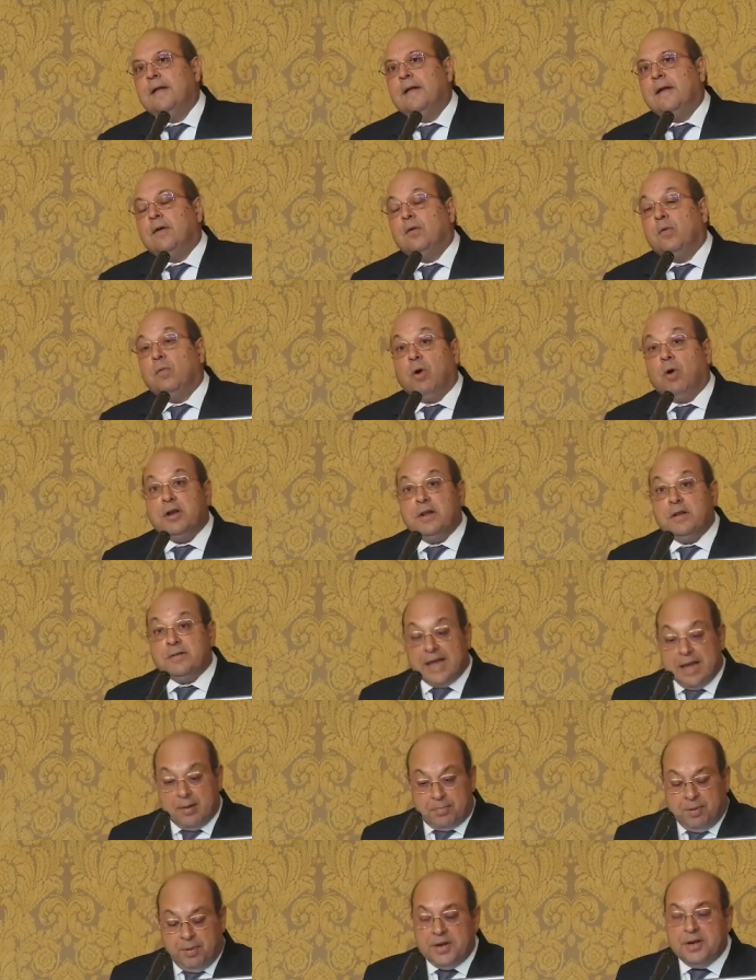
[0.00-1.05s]
What has
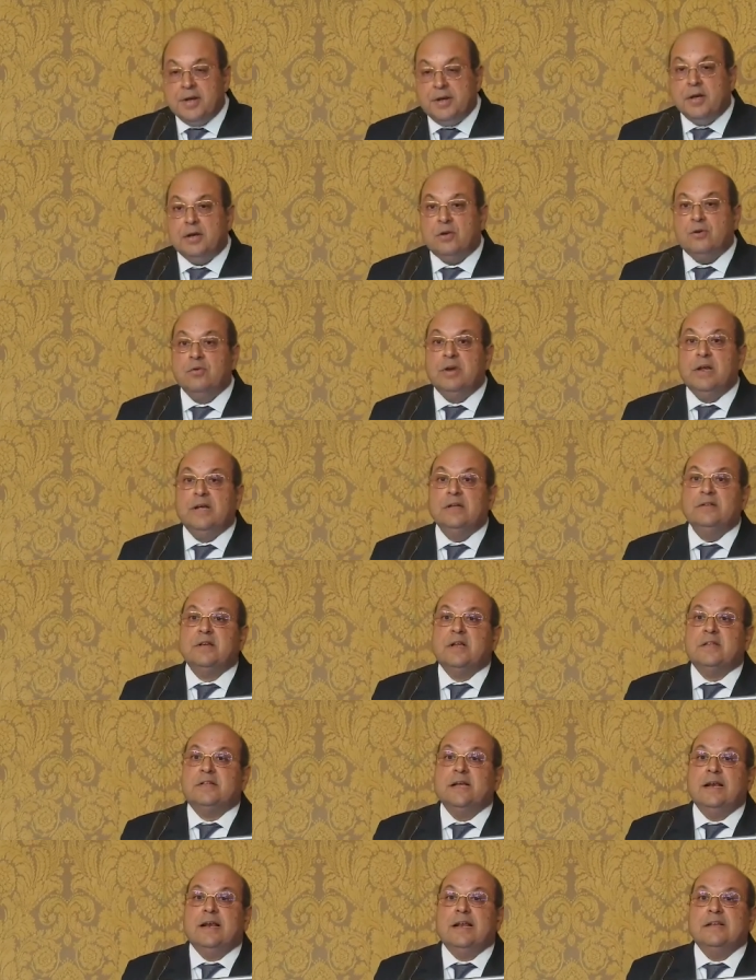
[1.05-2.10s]
happened here today is
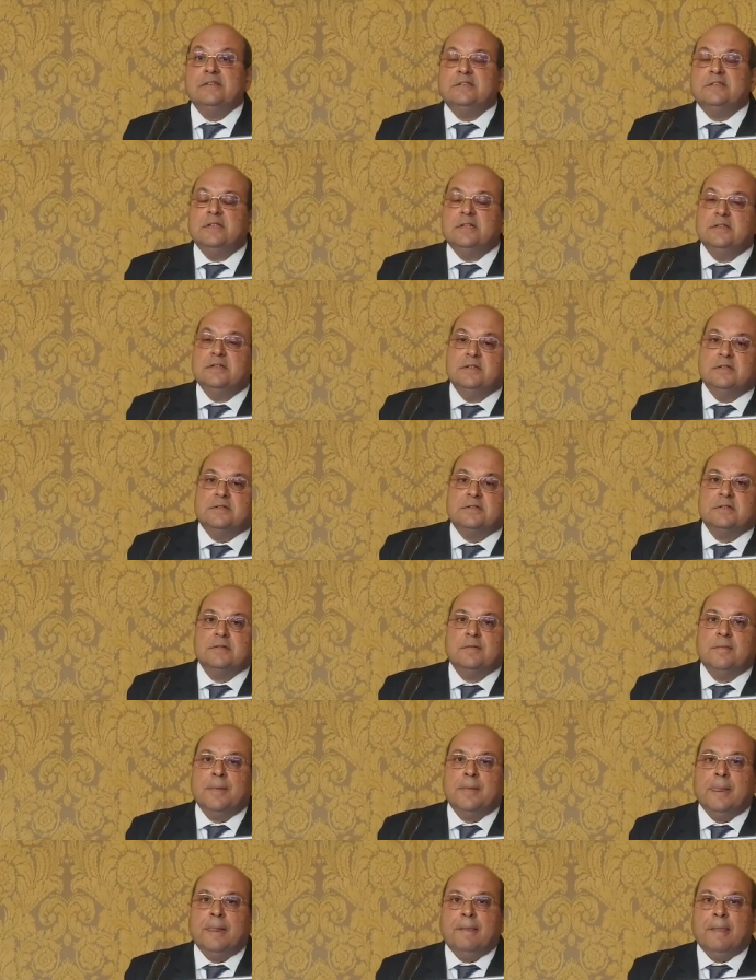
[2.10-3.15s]
nothing less than this.
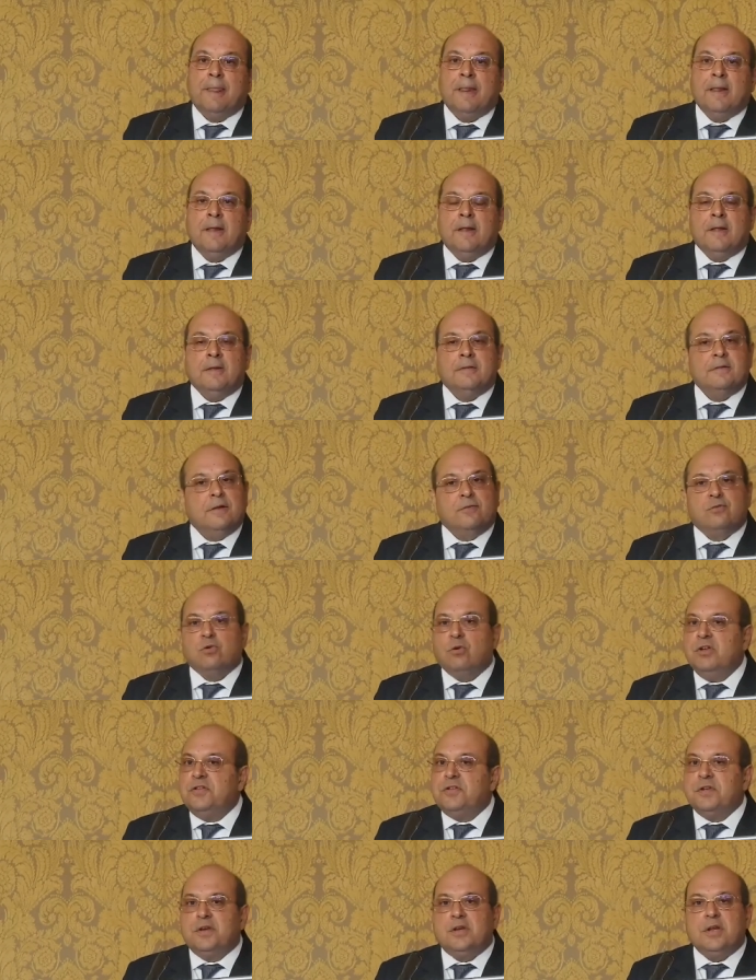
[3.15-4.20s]
The
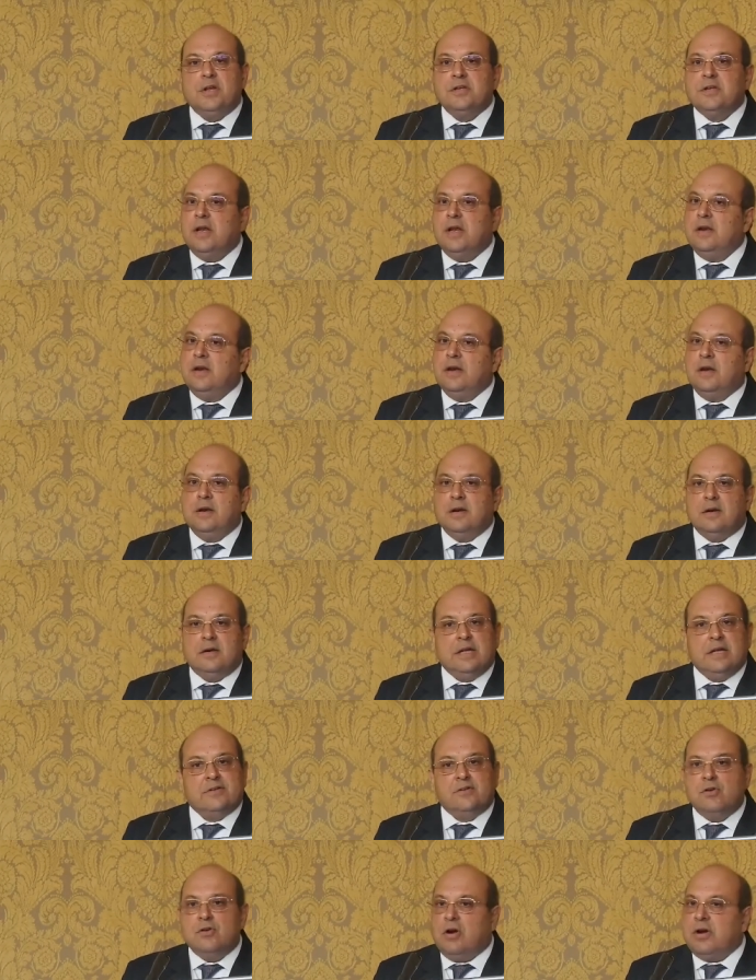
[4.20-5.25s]
Solicitor General
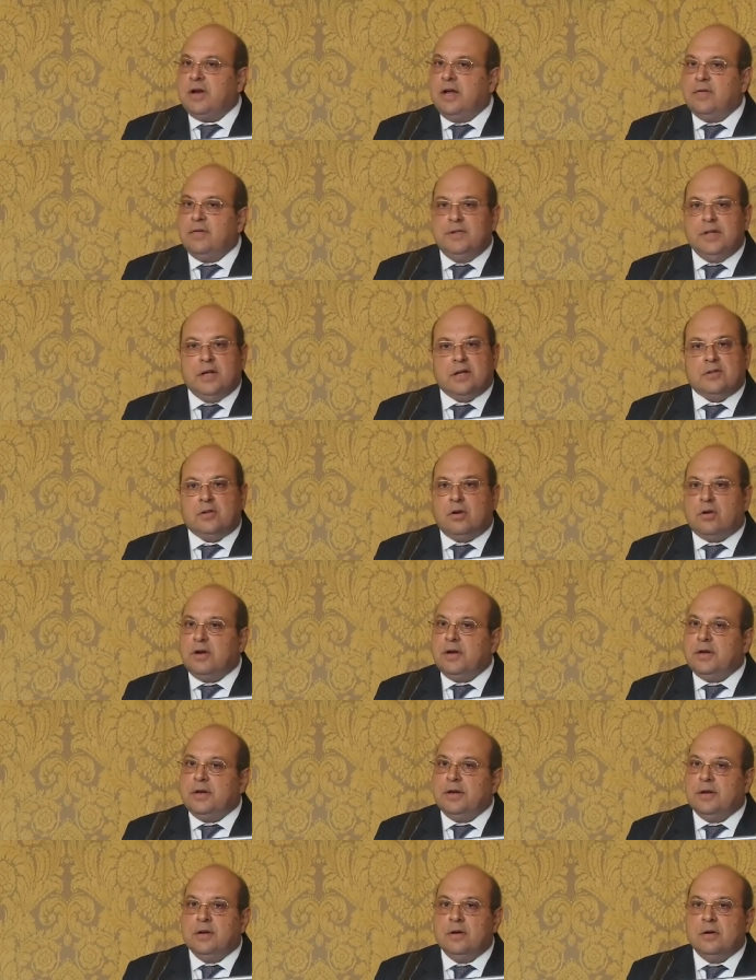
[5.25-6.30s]
does not have the
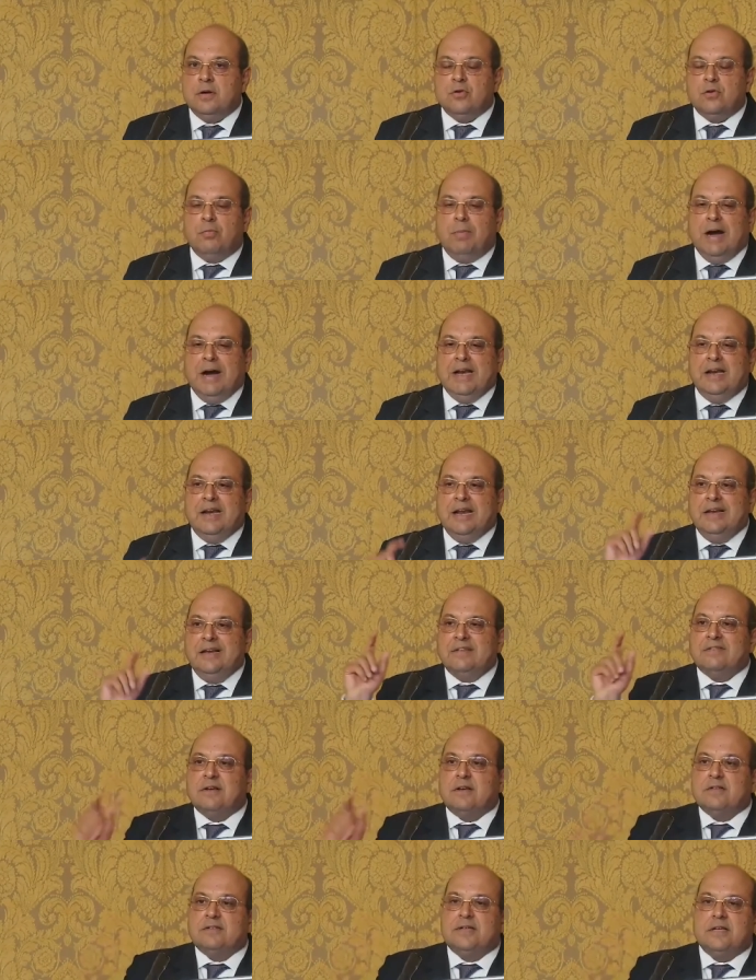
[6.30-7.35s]
authority to bind any
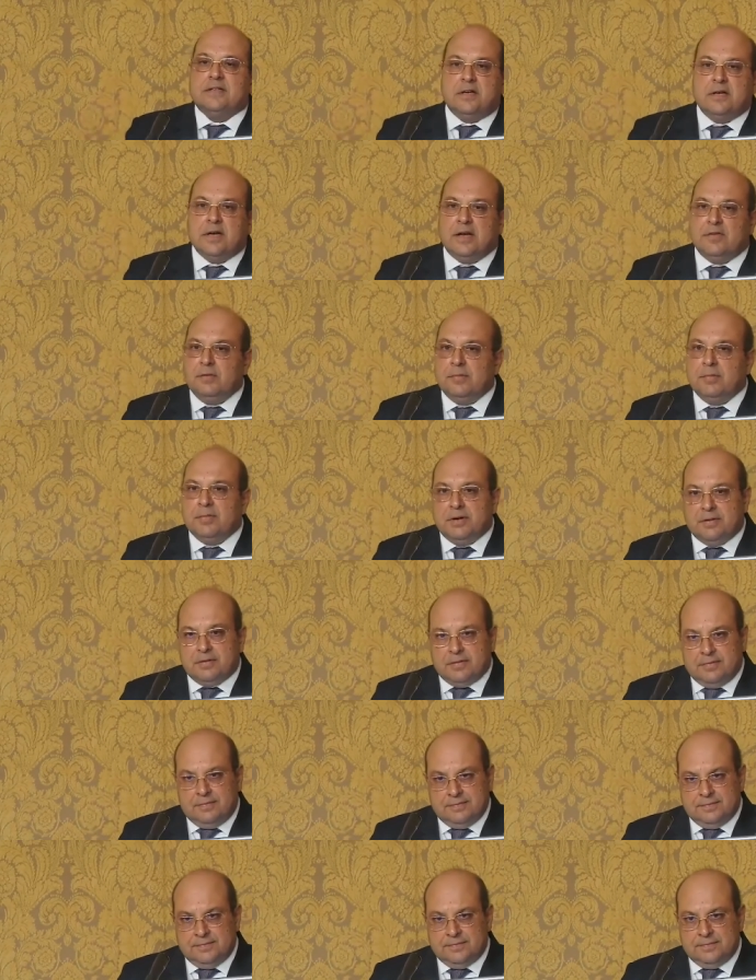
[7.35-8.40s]
successor government.
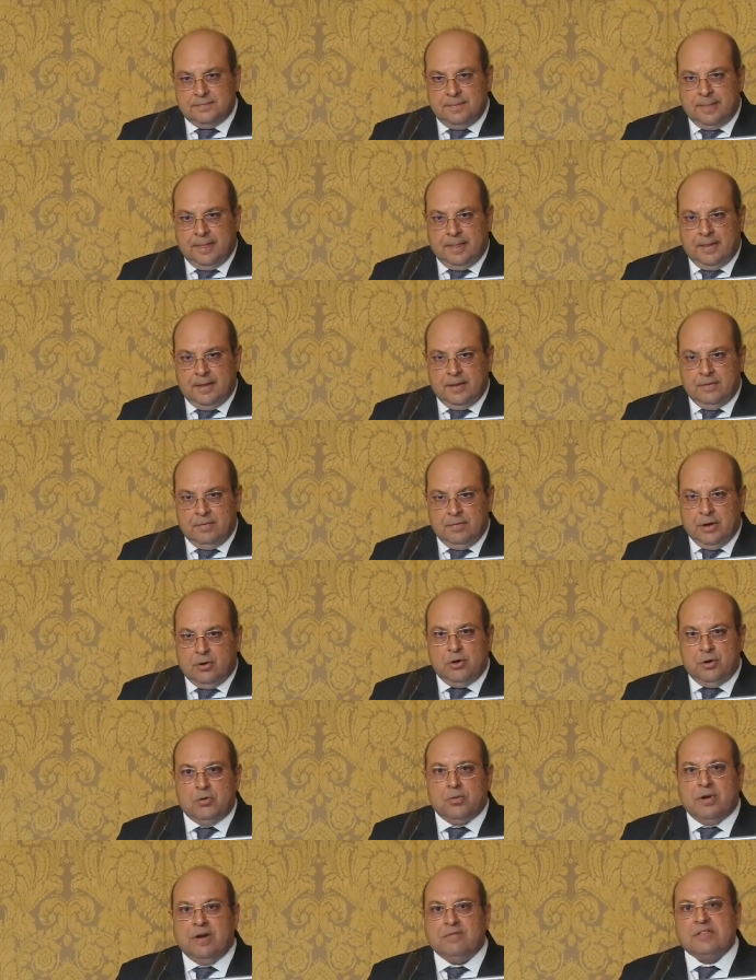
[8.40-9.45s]
We are going
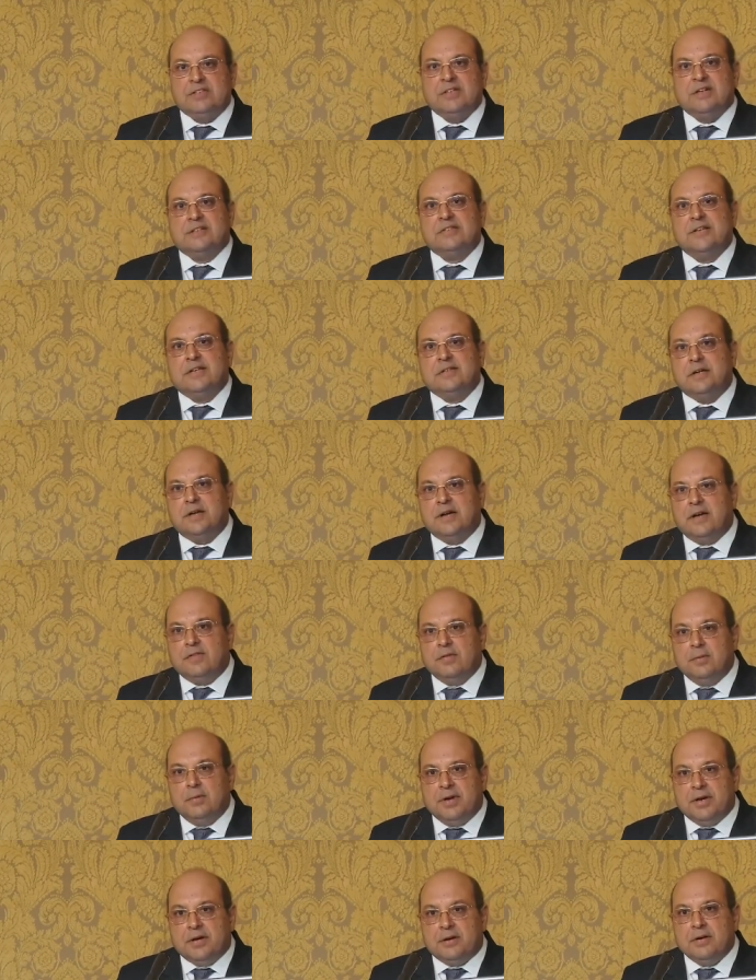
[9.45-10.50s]
to have a successor
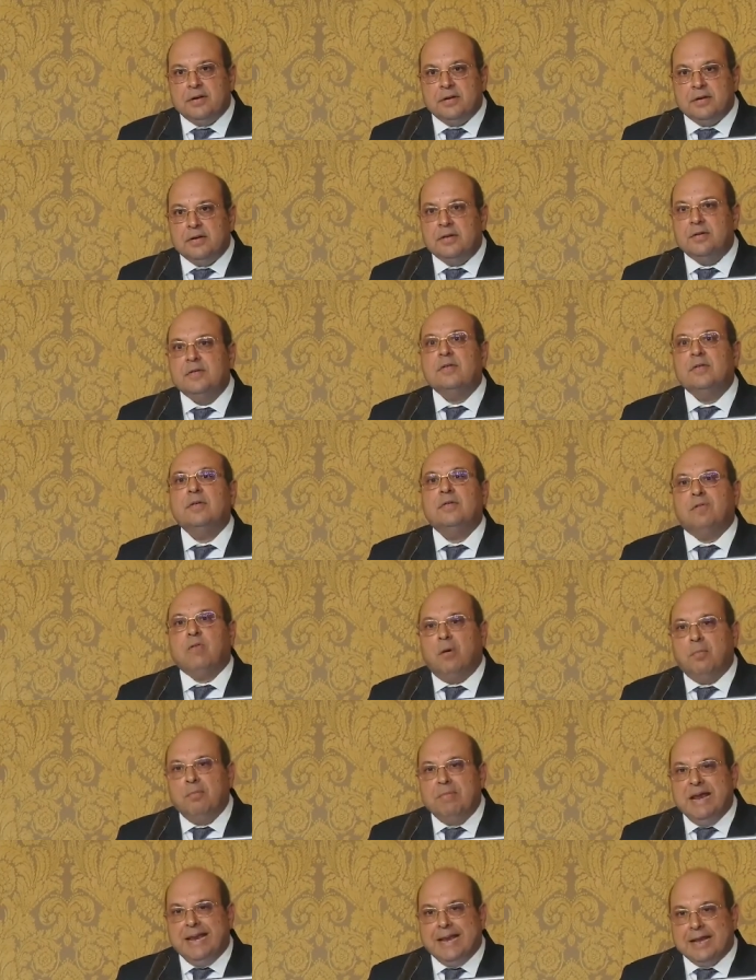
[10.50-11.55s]
government from
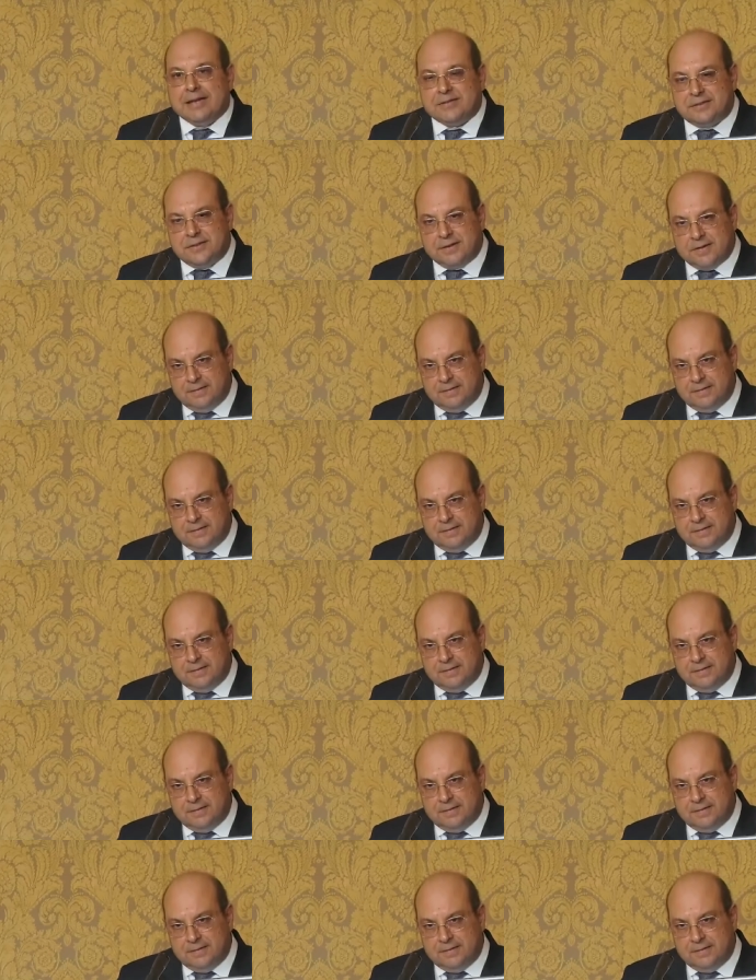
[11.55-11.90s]
May next year.